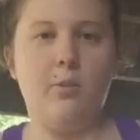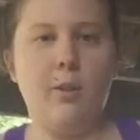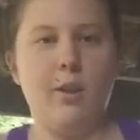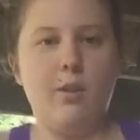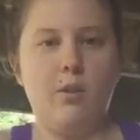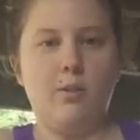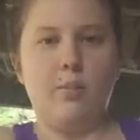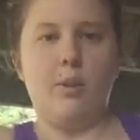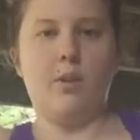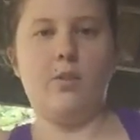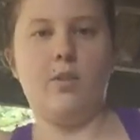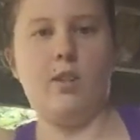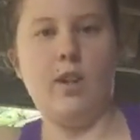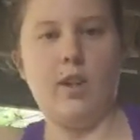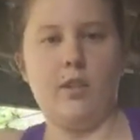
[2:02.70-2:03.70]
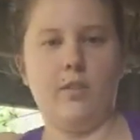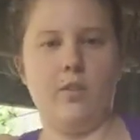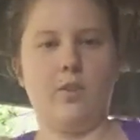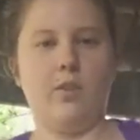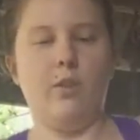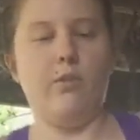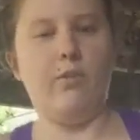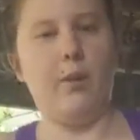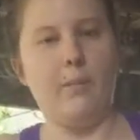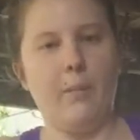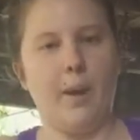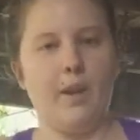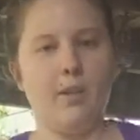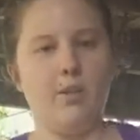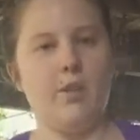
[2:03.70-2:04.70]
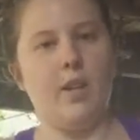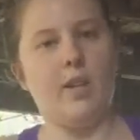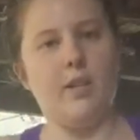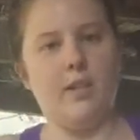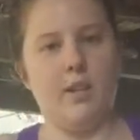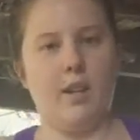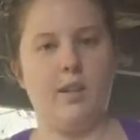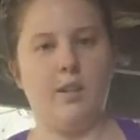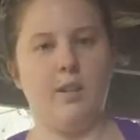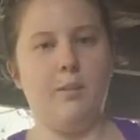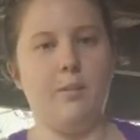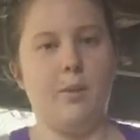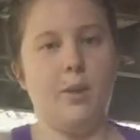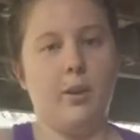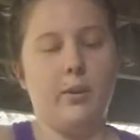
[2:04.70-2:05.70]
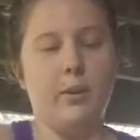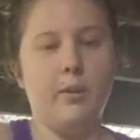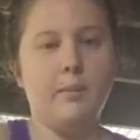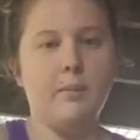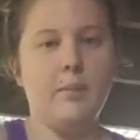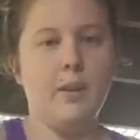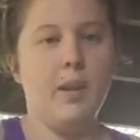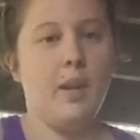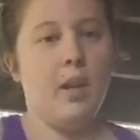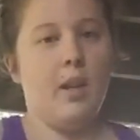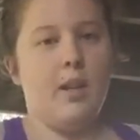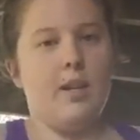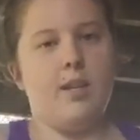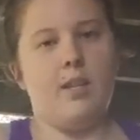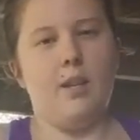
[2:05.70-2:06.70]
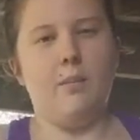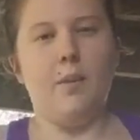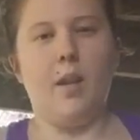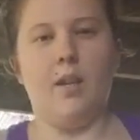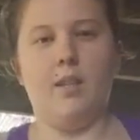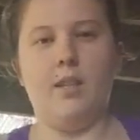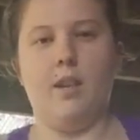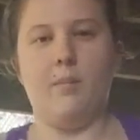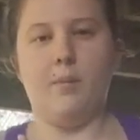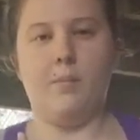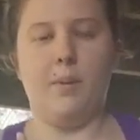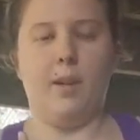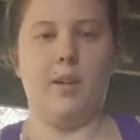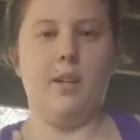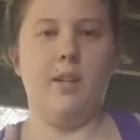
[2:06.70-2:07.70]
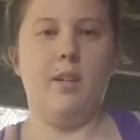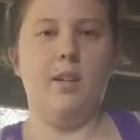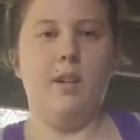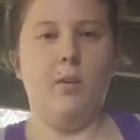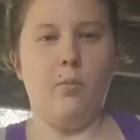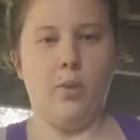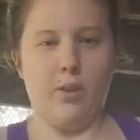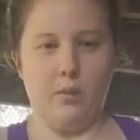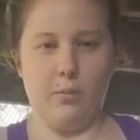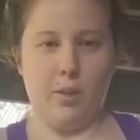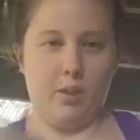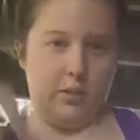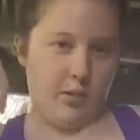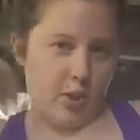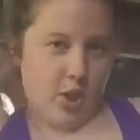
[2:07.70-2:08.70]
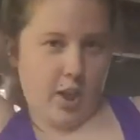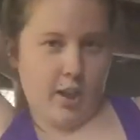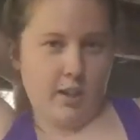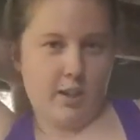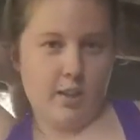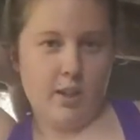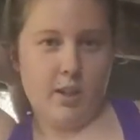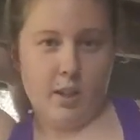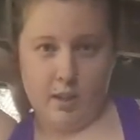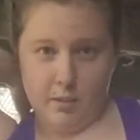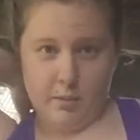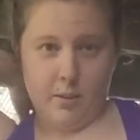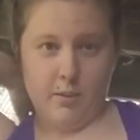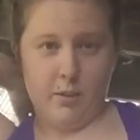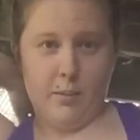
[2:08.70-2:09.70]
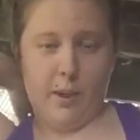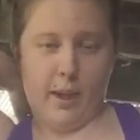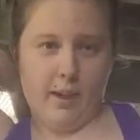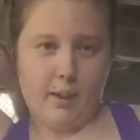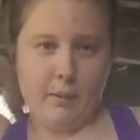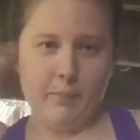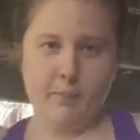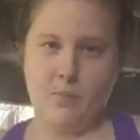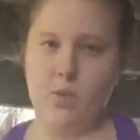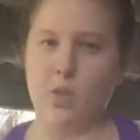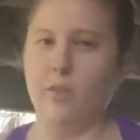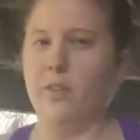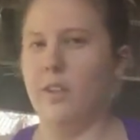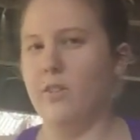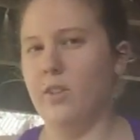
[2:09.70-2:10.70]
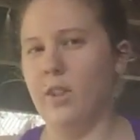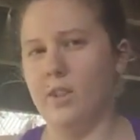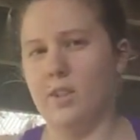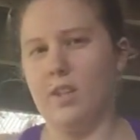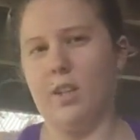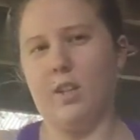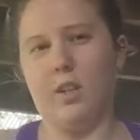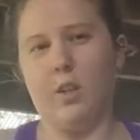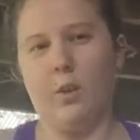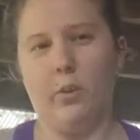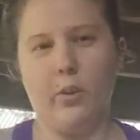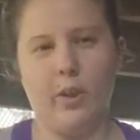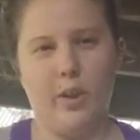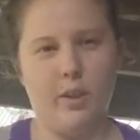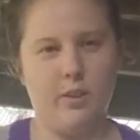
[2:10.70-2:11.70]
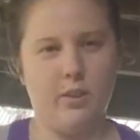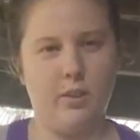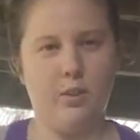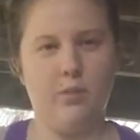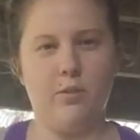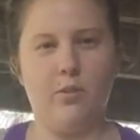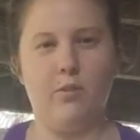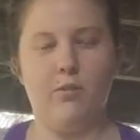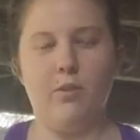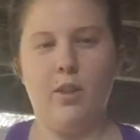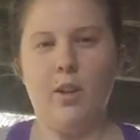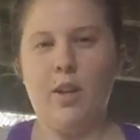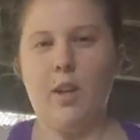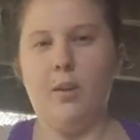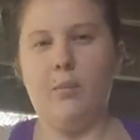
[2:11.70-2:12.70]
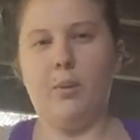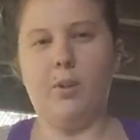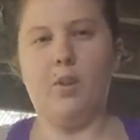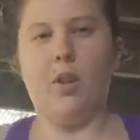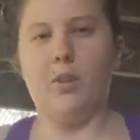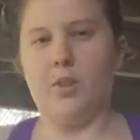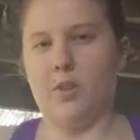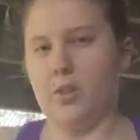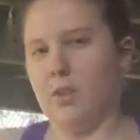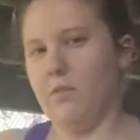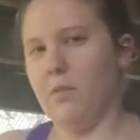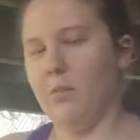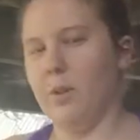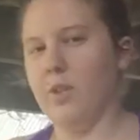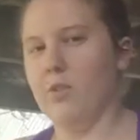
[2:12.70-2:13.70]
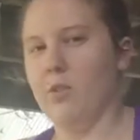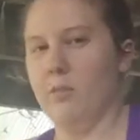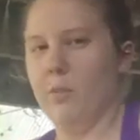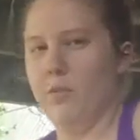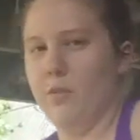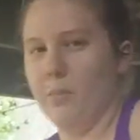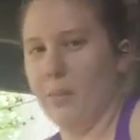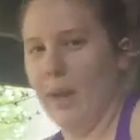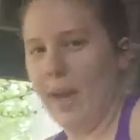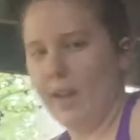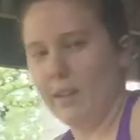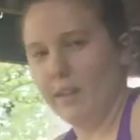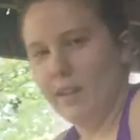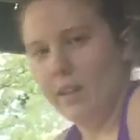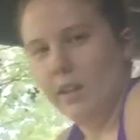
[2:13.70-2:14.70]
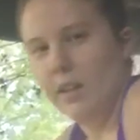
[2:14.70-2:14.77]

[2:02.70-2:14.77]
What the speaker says: you're waist hooping, you have to kind of either go front, back, or side to side to keep it going. Same concept, but with the middle of the chest and the middle of the back. So if any of you guys take yoga, I don't know if you've been taught there's different ways you can move your back.